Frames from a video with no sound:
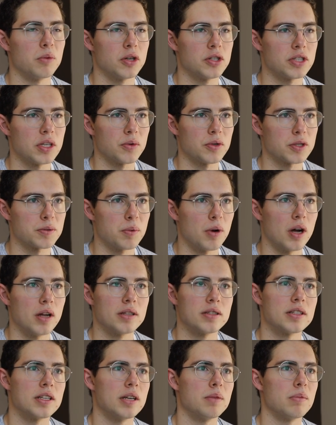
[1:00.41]
emergency
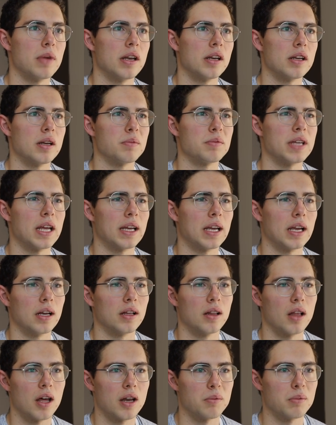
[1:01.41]
response team ended up taking
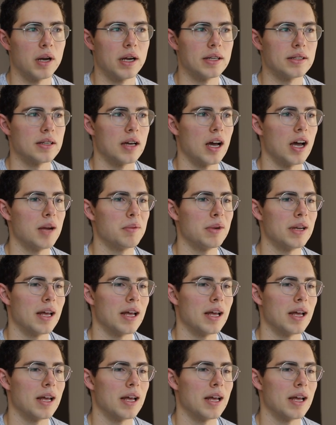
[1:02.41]
a lot of my time.